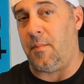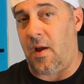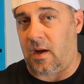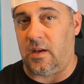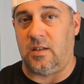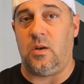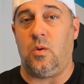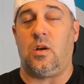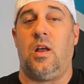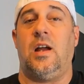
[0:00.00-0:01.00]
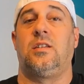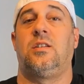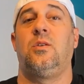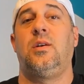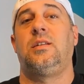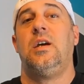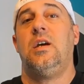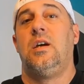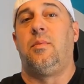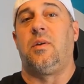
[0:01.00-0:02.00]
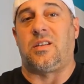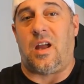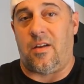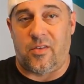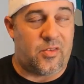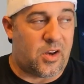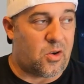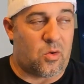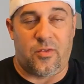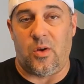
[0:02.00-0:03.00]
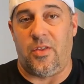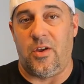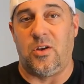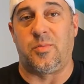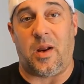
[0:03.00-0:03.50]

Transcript: I'm not going to tell you what glasses do it because I haven't even done a review on those,